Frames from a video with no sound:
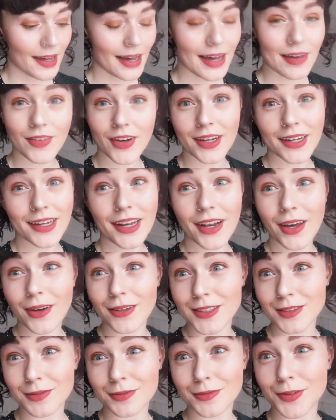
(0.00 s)
I've got
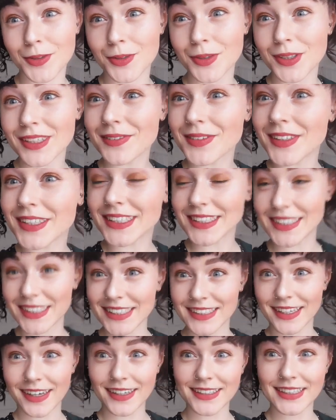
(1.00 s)
loads of food in, which is
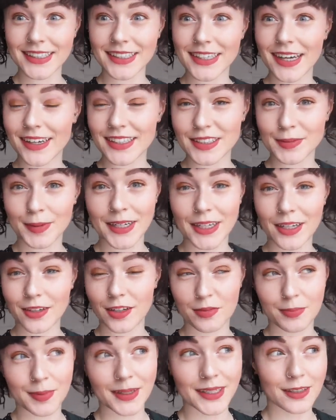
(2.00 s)
exciting. I spent a
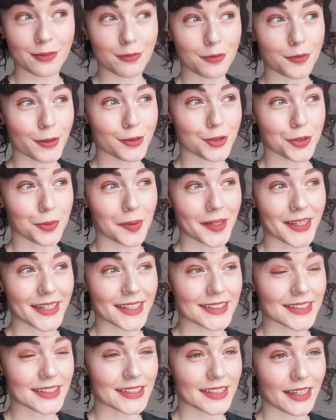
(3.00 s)
lot of money on food shopping
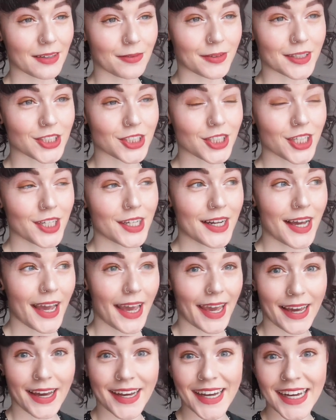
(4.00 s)
yesterday, which,
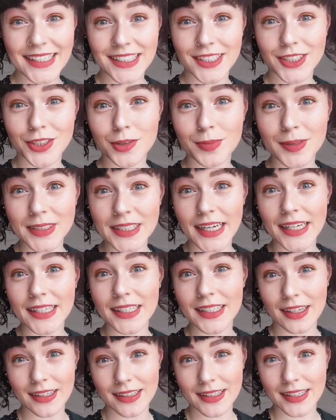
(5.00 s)
hey, I had to do because I had
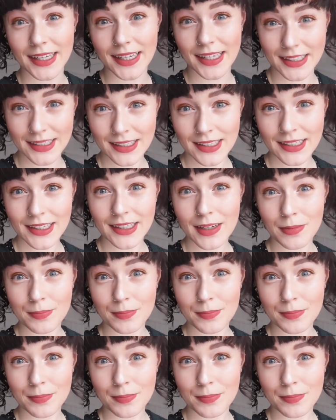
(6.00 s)
nothing in.